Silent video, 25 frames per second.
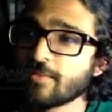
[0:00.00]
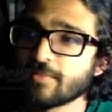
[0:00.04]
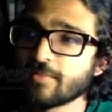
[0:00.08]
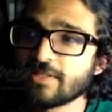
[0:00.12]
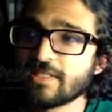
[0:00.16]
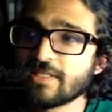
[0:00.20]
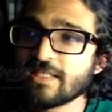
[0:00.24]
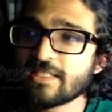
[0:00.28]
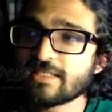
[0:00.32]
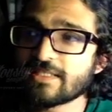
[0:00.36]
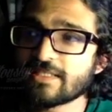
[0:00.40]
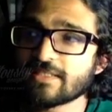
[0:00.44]

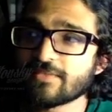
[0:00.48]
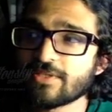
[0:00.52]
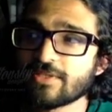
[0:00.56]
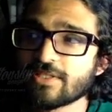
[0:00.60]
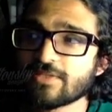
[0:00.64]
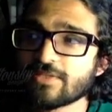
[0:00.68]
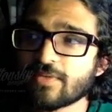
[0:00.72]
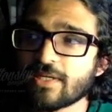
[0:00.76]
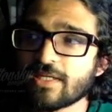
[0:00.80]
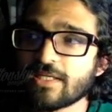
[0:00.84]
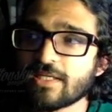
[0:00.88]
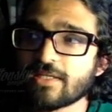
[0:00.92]
But
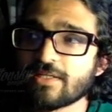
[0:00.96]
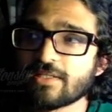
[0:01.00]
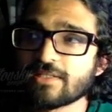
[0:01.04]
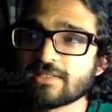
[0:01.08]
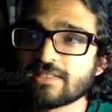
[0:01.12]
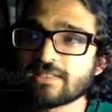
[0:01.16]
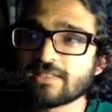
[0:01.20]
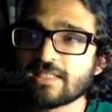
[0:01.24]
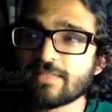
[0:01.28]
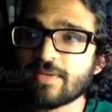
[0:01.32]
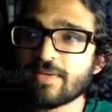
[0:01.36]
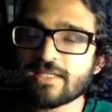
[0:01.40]
this right here
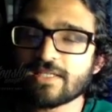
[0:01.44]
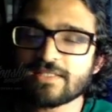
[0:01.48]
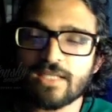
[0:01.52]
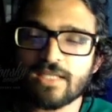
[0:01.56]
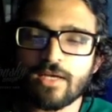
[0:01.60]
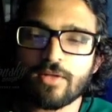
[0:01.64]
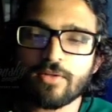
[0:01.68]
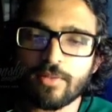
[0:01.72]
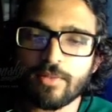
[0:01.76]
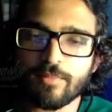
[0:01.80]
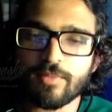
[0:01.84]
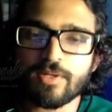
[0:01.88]
is the best.
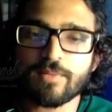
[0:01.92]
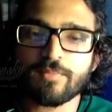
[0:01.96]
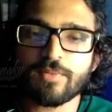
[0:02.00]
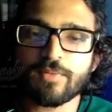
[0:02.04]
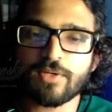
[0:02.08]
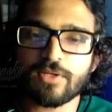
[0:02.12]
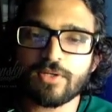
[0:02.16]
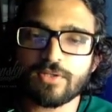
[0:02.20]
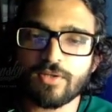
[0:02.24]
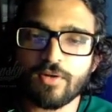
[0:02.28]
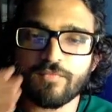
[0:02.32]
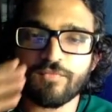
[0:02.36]
I'm gonna
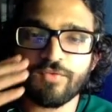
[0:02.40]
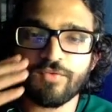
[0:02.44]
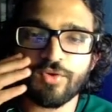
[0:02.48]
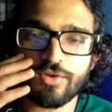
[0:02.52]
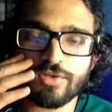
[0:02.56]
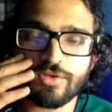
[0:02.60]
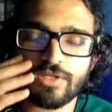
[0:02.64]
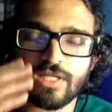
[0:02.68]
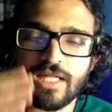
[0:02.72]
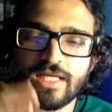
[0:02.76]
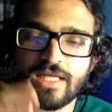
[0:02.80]
put the full